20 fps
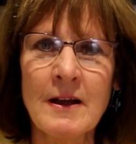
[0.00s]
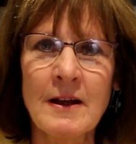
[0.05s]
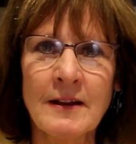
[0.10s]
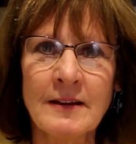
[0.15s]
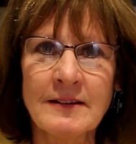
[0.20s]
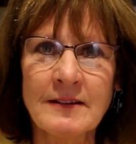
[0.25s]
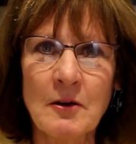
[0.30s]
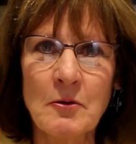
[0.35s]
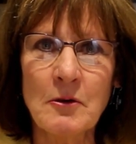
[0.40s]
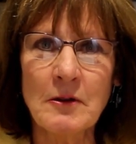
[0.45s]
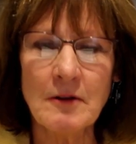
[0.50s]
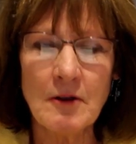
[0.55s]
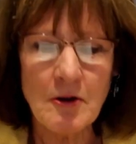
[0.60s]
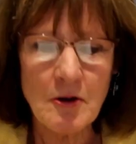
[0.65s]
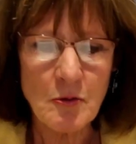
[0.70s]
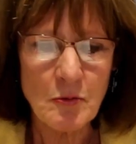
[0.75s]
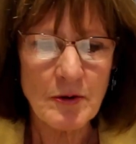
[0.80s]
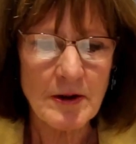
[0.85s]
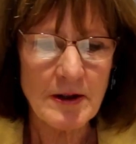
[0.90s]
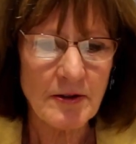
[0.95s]
So
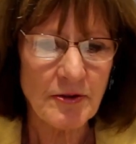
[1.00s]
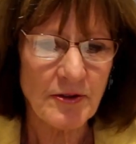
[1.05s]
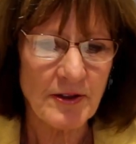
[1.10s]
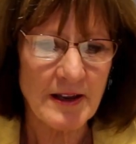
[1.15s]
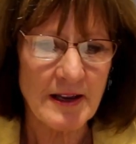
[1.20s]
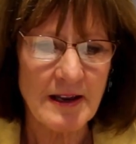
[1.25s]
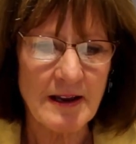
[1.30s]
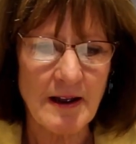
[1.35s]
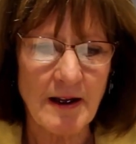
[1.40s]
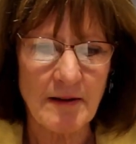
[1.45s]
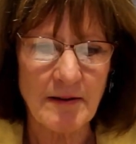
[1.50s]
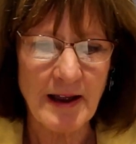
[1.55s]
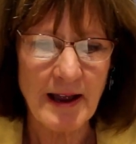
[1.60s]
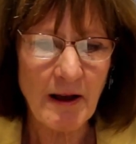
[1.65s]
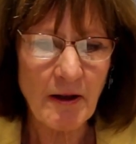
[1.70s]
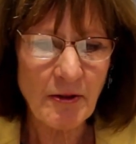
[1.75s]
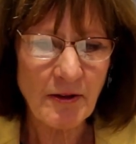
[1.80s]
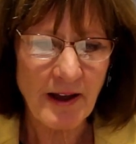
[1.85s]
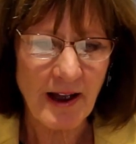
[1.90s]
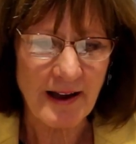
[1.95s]
along with the
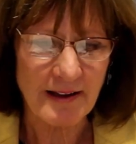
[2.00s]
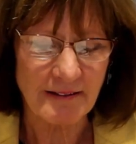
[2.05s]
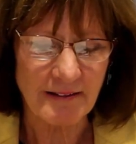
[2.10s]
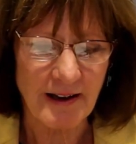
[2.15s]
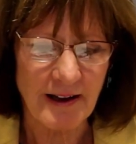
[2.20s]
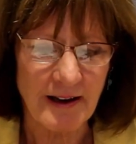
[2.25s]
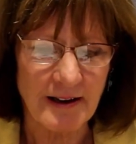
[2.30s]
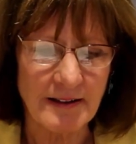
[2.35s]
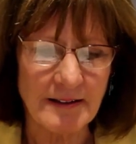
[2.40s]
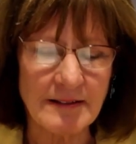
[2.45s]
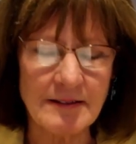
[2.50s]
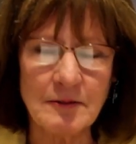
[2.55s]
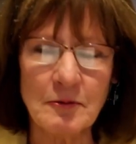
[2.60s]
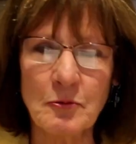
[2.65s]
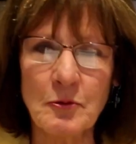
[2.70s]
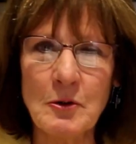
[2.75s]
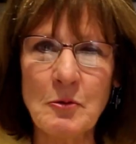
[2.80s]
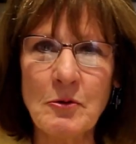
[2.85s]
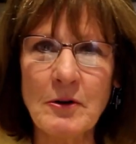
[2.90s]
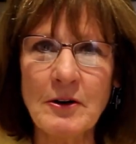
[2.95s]
health guidelines,
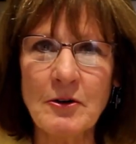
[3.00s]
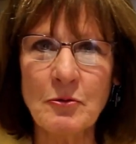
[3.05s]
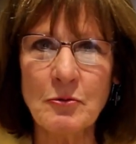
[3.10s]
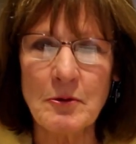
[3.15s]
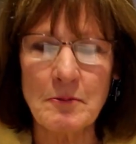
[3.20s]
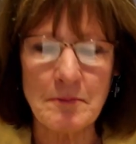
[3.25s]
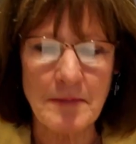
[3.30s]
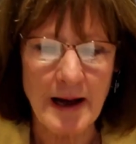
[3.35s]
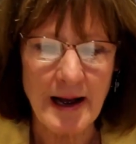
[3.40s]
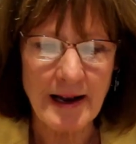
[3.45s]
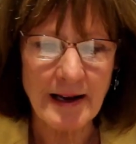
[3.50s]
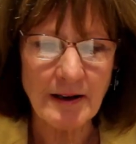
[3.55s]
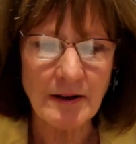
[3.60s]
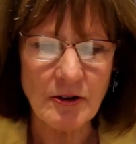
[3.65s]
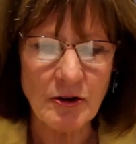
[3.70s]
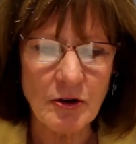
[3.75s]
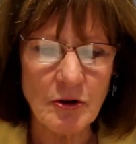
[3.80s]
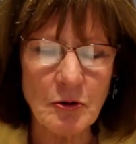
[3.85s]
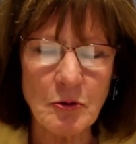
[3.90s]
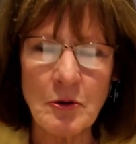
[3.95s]
we want to remind
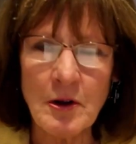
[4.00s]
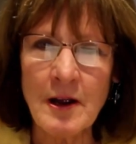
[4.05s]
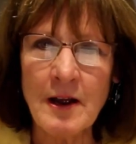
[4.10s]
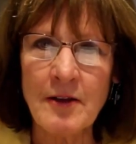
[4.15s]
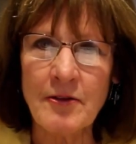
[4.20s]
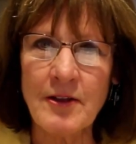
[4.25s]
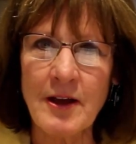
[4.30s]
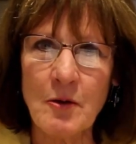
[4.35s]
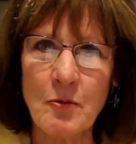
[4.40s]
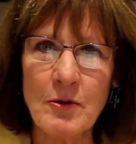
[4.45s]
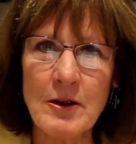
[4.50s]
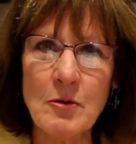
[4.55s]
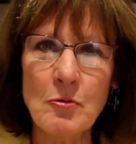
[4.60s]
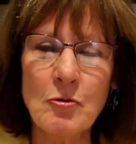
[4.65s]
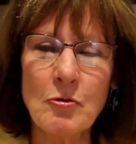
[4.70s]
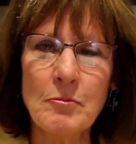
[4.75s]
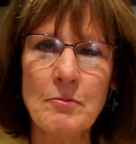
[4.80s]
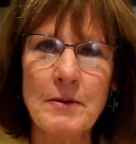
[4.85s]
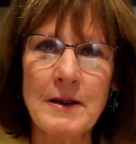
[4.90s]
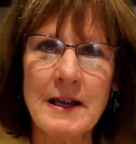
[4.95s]
you that we will
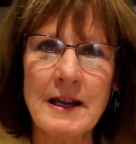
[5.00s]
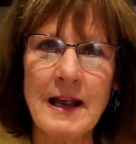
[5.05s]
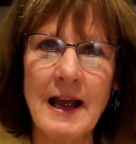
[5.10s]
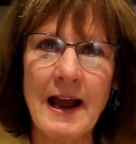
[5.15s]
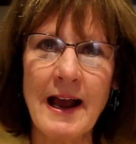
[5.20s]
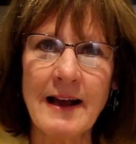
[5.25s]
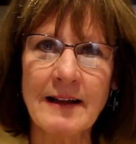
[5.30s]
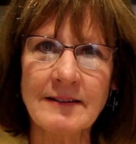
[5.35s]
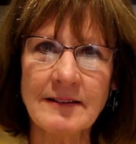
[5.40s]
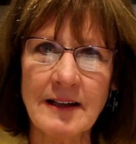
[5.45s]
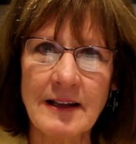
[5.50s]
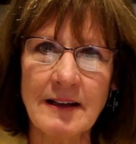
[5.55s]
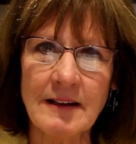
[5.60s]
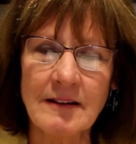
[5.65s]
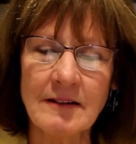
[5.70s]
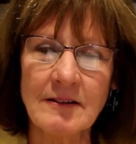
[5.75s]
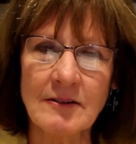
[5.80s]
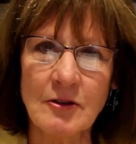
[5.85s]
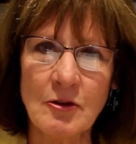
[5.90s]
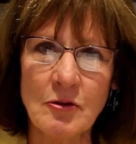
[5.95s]
be asking
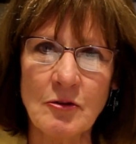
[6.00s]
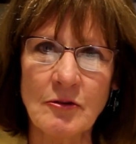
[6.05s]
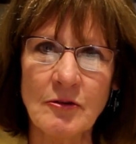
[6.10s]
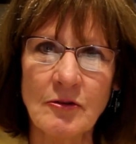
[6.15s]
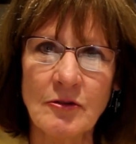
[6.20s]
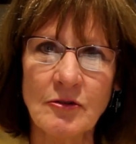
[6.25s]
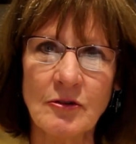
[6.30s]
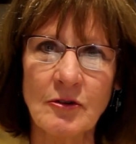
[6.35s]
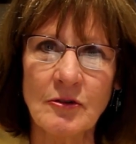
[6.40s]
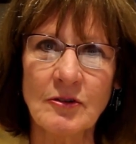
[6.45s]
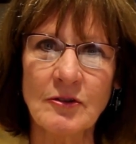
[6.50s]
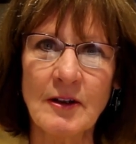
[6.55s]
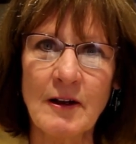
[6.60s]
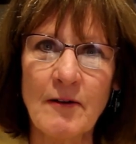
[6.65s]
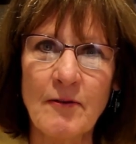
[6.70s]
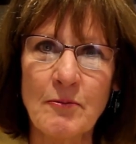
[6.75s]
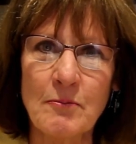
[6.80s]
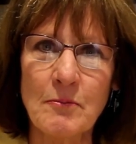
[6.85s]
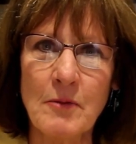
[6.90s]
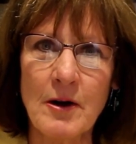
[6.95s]
students to
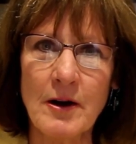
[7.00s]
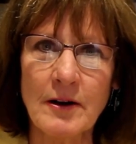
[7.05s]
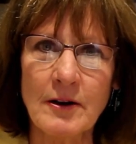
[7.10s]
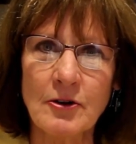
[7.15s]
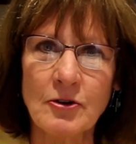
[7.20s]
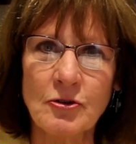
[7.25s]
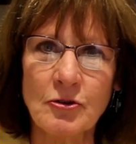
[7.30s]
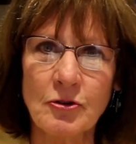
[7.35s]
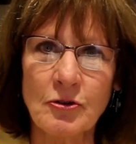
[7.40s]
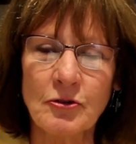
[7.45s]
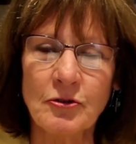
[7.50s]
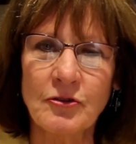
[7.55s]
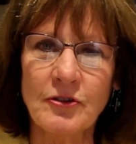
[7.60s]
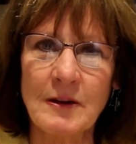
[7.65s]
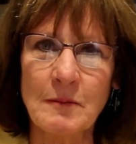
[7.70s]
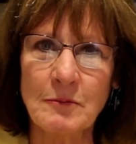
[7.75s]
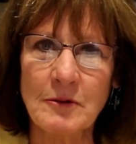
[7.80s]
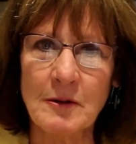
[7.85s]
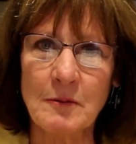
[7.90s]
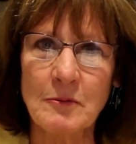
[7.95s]
self-monitor
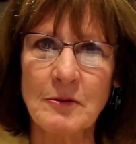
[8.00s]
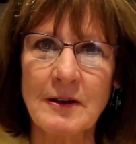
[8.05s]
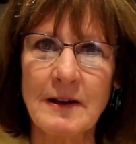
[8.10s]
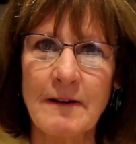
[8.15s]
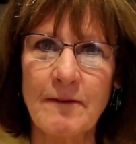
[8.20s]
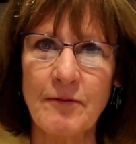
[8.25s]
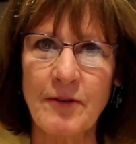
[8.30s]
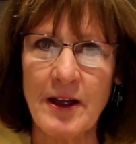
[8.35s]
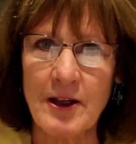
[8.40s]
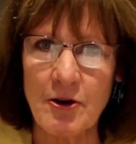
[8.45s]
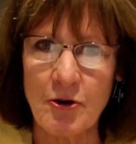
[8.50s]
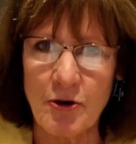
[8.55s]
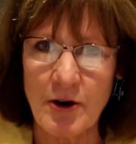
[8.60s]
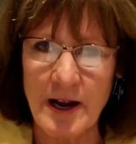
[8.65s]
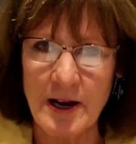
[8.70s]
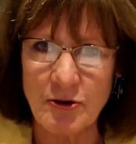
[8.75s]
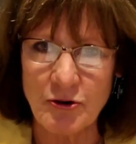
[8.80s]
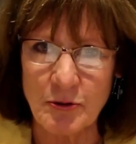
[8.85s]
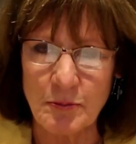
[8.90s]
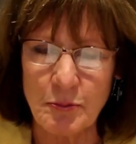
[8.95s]
symptoms if they are
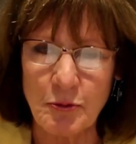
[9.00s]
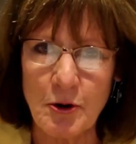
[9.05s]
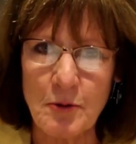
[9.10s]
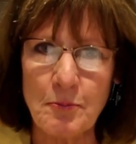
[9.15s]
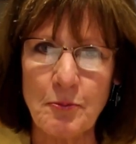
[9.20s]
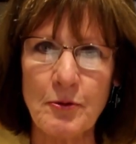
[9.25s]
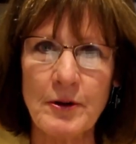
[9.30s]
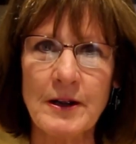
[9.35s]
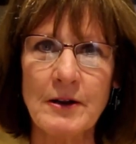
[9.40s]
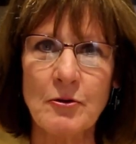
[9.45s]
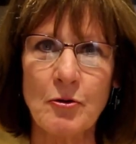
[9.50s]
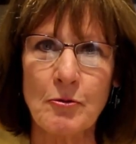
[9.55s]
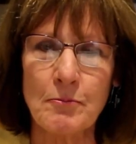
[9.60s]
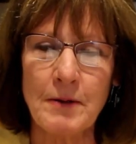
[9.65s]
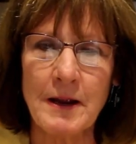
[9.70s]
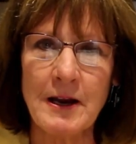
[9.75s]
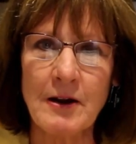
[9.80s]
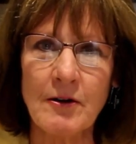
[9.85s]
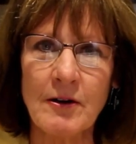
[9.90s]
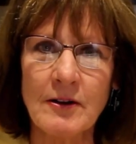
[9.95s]
age appropriate, or
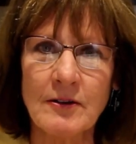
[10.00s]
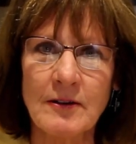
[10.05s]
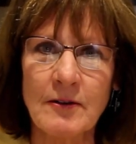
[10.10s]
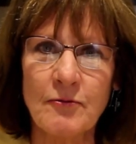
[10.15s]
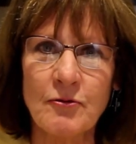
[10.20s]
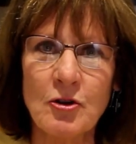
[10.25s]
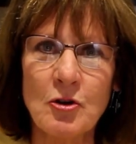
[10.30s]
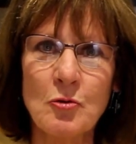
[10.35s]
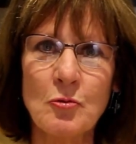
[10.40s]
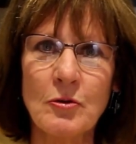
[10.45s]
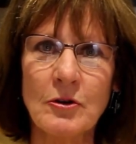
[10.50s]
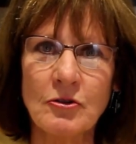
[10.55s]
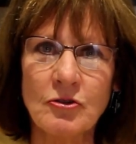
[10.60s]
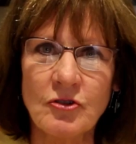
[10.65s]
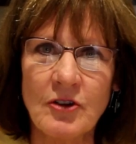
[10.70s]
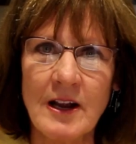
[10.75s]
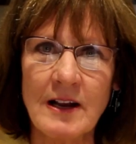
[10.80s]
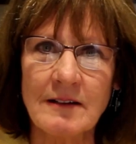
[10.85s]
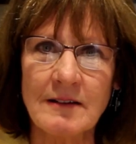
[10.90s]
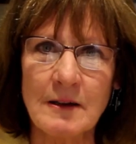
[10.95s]
parents, if you would
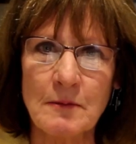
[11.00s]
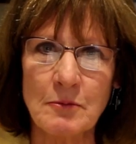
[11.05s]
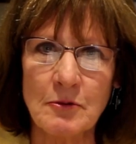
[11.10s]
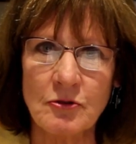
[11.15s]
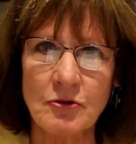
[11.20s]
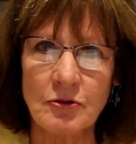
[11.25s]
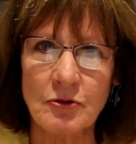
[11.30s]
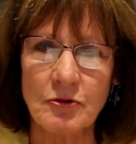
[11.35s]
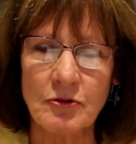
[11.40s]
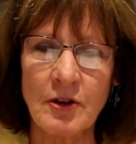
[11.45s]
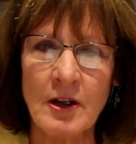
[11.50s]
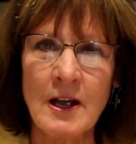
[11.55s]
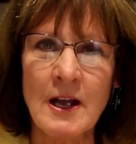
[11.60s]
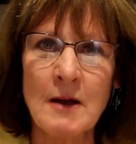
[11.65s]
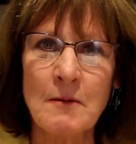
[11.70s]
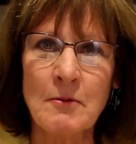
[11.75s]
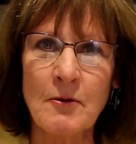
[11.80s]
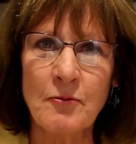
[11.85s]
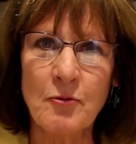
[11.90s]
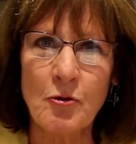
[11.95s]
check temperatures
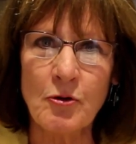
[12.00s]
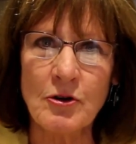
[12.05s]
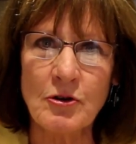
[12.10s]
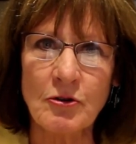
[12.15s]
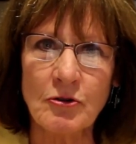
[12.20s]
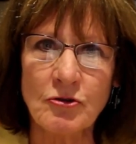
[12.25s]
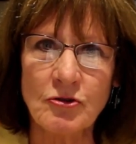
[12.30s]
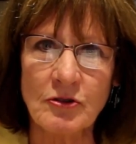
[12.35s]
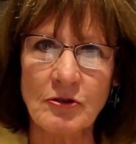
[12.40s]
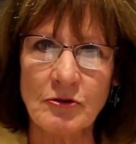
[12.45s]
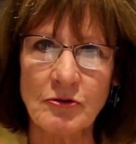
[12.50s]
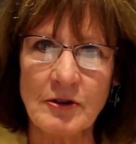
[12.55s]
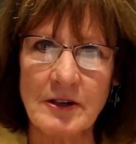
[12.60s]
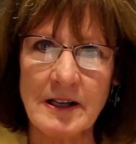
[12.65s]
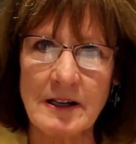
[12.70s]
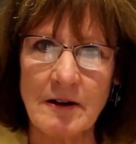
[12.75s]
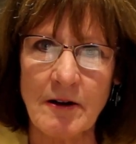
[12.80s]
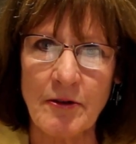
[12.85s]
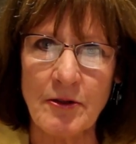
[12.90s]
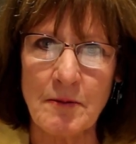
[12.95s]
before your children
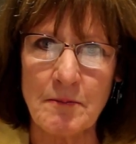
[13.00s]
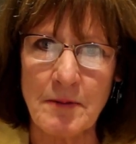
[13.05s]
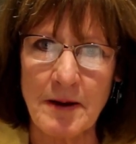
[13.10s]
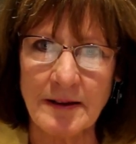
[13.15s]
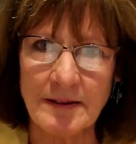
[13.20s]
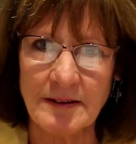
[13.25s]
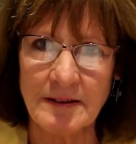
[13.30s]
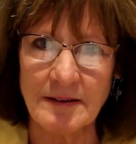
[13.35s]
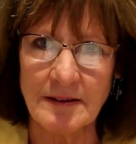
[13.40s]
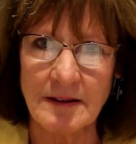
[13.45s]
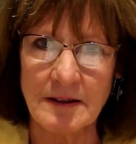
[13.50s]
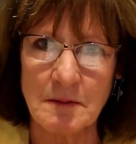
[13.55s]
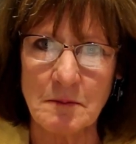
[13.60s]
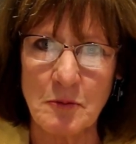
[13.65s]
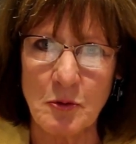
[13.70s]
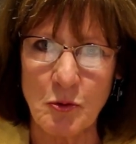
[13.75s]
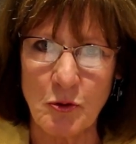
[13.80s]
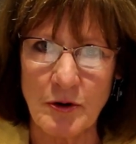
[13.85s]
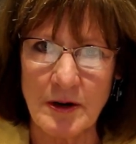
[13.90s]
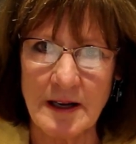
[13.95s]
get on the buses in the
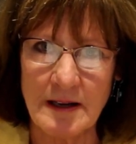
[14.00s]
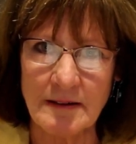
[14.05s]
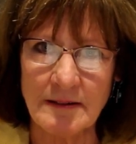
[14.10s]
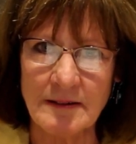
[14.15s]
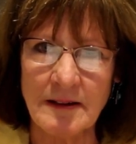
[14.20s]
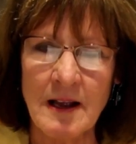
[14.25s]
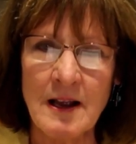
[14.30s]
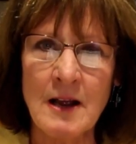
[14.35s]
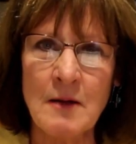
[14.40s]
mornings,